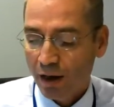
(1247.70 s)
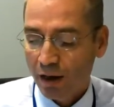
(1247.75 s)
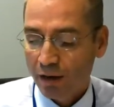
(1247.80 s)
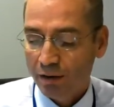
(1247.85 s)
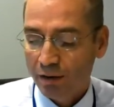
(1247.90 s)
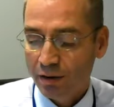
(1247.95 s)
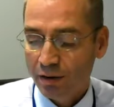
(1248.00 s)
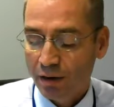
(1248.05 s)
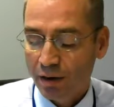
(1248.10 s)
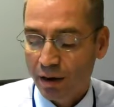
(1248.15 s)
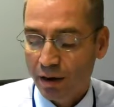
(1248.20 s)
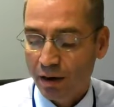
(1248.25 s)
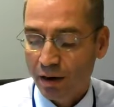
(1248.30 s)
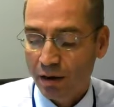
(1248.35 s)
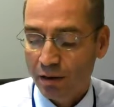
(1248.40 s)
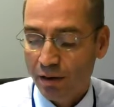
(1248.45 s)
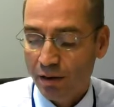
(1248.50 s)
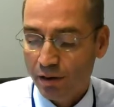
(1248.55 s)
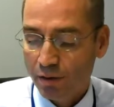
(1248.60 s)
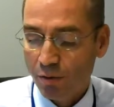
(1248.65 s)
And
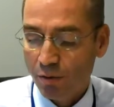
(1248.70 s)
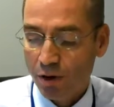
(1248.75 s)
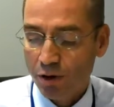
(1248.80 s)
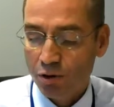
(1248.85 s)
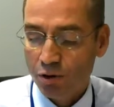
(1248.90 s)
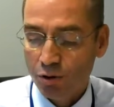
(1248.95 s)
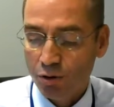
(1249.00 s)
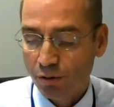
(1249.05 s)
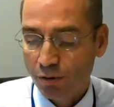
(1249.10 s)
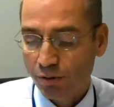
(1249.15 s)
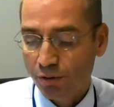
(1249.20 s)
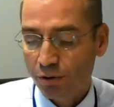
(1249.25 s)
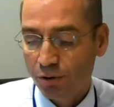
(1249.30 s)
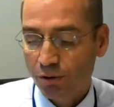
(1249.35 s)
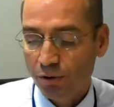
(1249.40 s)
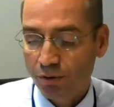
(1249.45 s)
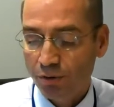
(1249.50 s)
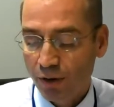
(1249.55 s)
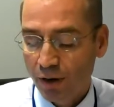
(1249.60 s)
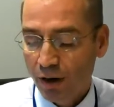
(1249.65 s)
this question of
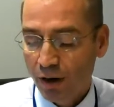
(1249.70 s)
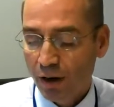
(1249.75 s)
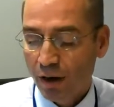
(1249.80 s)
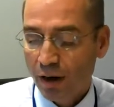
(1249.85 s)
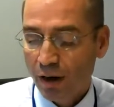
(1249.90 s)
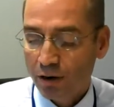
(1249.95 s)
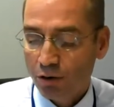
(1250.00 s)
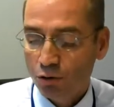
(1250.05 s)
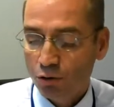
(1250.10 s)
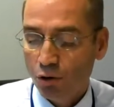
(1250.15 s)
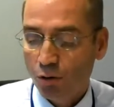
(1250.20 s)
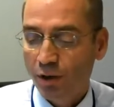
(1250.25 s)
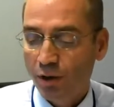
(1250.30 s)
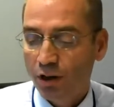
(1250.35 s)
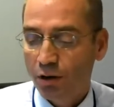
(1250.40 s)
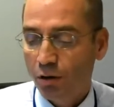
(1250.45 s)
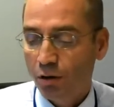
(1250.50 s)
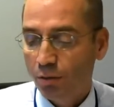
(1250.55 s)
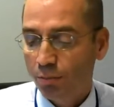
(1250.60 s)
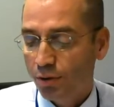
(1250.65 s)
sort of
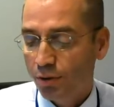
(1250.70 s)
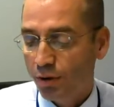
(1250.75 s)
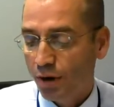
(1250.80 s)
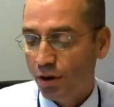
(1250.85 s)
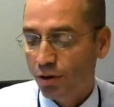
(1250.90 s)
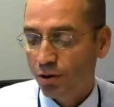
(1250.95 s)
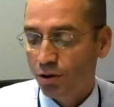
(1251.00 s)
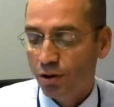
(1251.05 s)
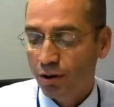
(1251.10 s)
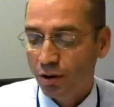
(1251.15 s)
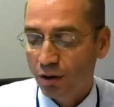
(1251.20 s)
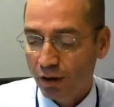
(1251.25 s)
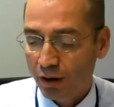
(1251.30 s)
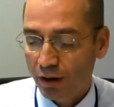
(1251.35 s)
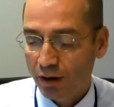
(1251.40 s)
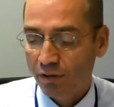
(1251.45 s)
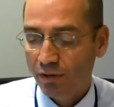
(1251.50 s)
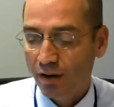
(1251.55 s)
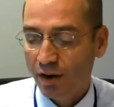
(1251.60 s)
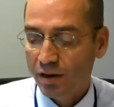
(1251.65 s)
economic cooperation,
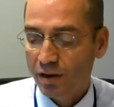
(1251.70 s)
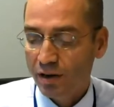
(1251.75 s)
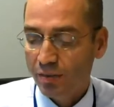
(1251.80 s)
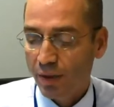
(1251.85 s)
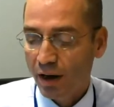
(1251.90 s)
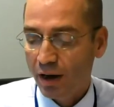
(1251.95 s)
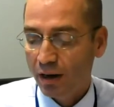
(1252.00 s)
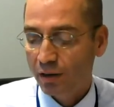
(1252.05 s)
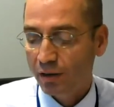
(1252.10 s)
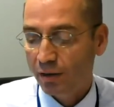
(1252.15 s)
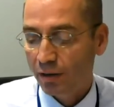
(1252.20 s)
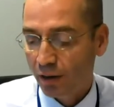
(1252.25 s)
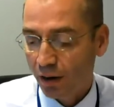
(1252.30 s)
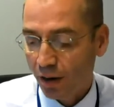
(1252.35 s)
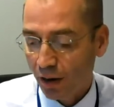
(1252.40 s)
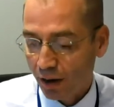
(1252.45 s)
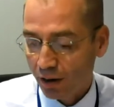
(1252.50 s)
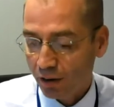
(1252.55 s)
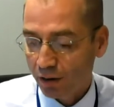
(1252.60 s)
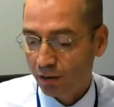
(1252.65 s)

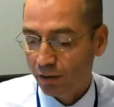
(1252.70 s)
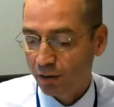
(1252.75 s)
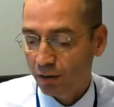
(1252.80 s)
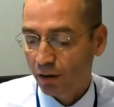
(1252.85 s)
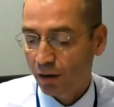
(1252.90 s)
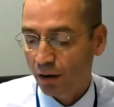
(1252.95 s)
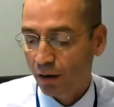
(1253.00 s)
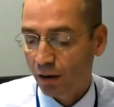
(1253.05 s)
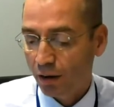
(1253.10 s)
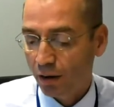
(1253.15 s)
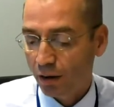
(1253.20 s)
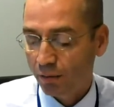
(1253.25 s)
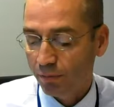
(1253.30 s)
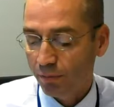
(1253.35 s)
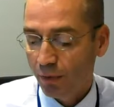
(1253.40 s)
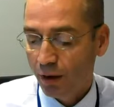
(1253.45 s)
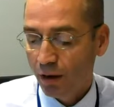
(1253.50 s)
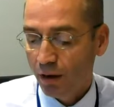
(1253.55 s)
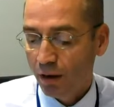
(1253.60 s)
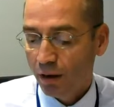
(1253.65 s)
investment, and
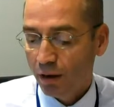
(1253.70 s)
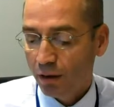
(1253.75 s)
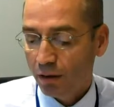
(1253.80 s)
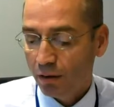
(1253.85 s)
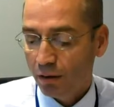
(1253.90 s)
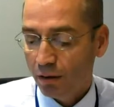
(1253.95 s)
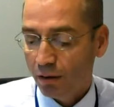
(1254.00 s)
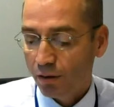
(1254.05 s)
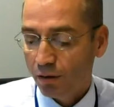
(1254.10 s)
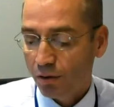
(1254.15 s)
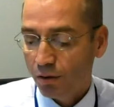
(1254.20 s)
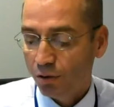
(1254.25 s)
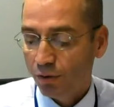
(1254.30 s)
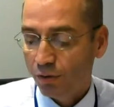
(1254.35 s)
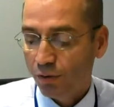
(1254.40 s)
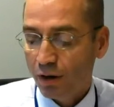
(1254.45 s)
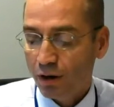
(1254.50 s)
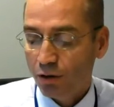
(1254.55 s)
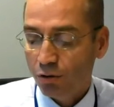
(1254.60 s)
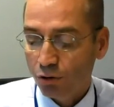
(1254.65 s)

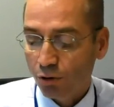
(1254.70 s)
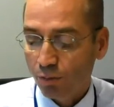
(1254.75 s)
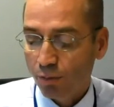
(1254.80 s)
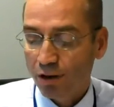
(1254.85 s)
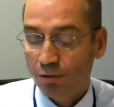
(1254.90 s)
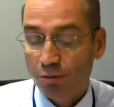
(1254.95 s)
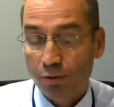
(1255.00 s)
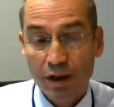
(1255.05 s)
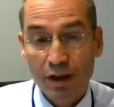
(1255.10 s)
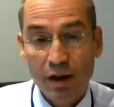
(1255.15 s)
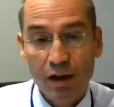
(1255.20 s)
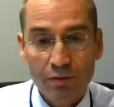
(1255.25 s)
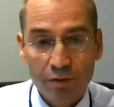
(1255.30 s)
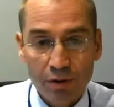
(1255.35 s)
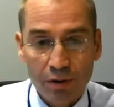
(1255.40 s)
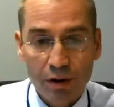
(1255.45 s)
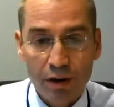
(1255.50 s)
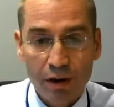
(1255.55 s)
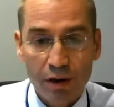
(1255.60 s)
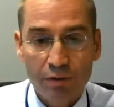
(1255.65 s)
sort of economic
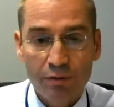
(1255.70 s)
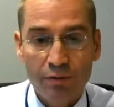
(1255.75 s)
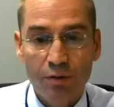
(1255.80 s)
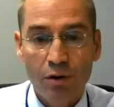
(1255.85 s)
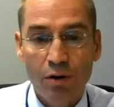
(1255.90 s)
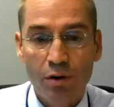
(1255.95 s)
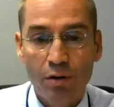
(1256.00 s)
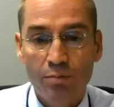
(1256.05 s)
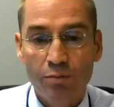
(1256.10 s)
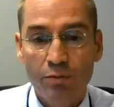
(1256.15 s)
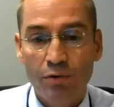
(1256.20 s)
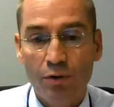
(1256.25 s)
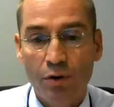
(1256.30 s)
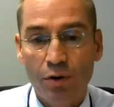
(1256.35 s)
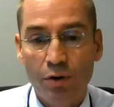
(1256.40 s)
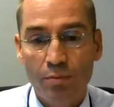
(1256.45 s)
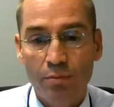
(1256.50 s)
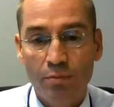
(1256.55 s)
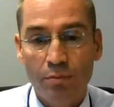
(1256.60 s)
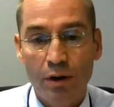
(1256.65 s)
recovery from
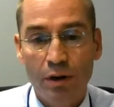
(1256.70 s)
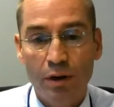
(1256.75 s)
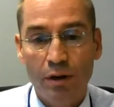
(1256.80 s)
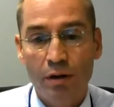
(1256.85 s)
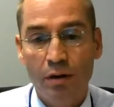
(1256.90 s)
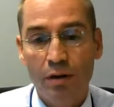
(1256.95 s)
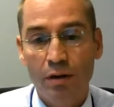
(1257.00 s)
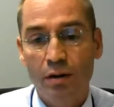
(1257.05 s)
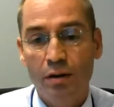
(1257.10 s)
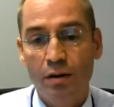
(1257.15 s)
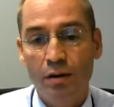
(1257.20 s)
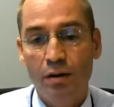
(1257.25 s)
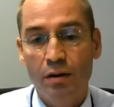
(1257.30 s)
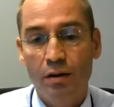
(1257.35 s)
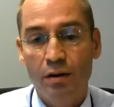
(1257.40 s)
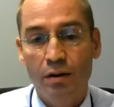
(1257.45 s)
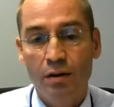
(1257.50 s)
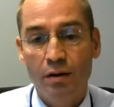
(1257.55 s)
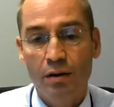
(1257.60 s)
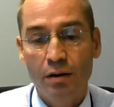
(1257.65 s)

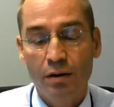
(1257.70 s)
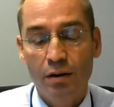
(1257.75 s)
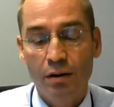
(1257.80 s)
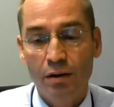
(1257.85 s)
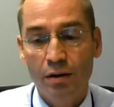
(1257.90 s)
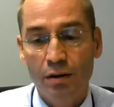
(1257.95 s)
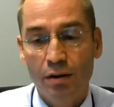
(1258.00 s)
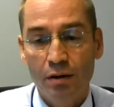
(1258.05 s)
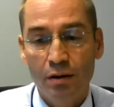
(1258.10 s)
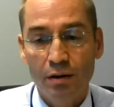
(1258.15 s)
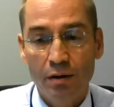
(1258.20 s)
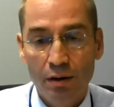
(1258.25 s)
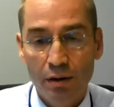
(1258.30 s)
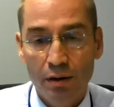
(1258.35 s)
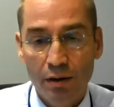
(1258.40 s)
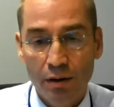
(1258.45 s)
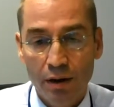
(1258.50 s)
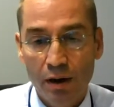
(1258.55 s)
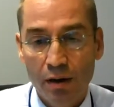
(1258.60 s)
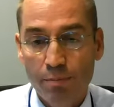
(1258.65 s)
the
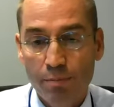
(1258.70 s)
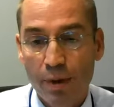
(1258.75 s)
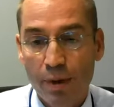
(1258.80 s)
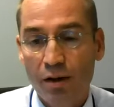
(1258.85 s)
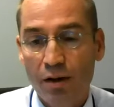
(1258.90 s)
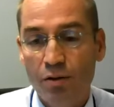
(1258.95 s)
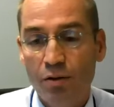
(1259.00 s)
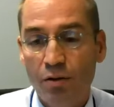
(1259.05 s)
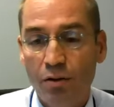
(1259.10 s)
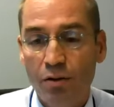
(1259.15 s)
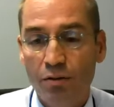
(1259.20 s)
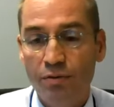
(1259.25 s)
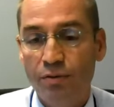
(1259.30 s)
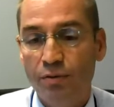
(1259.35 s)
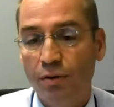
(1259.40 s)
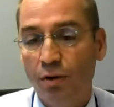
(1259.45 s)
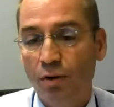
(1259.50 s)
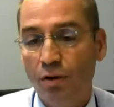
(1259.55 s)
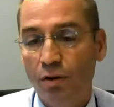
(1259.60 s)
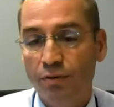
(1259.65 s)
impact of
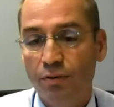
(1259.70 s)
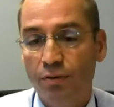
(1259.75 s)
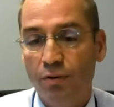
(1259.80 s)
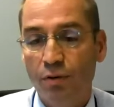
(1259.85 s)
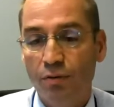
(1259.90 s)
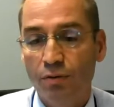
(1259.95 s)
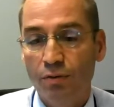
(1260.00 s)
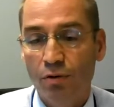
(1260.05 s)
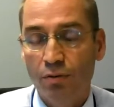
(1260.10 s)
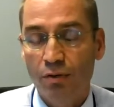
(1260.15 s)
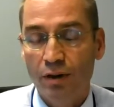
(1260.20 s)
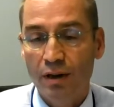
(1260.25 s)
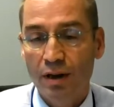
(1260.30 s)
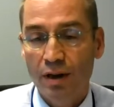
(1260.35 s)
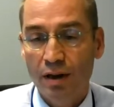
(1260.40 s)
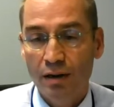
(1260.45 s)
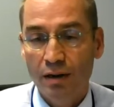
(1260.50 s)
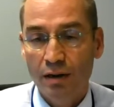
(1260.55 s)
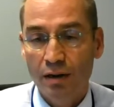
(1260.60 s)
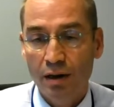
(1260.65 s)

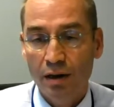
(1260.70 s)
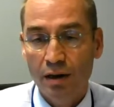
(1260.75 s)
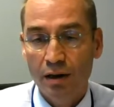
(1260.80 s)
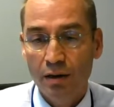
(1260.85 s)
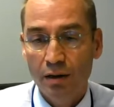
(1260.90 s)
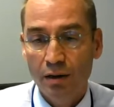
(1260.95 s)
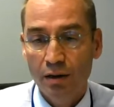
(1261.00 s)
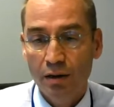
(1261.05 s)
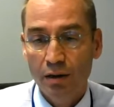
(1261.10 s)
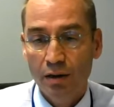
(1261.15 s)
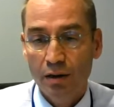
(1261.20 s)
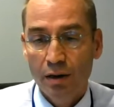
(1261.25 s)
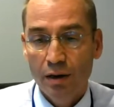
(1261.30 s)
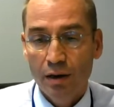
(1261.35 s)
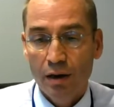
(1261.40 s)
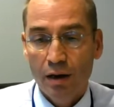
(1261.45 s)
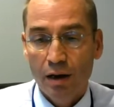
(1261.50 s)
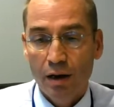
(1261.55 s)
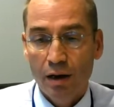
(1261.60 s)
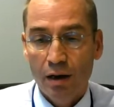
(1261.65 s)
COVID-19
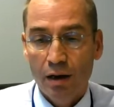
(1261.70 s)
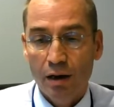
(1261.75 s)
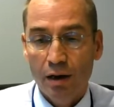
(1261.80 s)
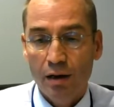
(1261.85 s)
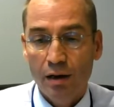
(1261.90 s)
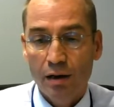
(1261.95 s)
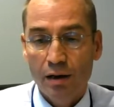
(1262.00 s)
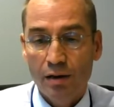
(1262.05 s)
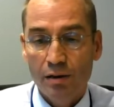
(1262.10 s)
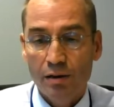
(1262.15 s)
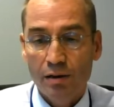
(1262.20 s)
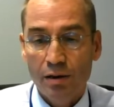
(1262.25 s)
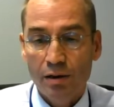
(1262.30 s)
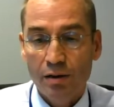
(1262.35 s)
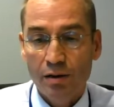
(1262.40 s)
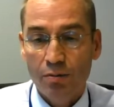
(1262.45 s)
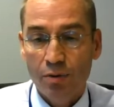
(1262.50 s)
is